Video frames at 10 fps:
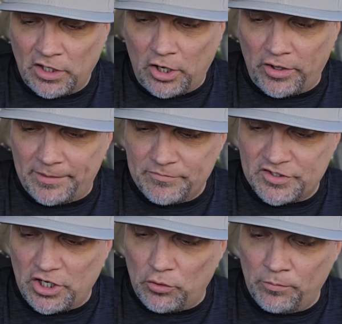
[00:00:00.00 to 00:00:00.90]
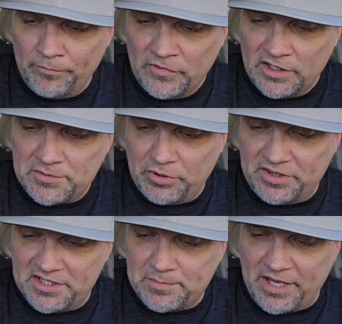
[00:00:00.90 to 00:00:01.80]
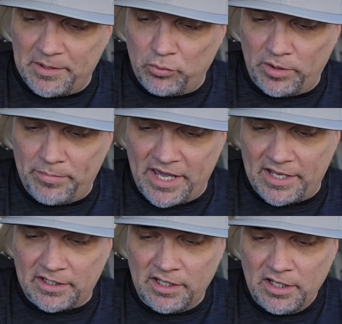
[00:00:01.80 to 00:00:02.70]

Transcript: All right, so let's put this bad boy back.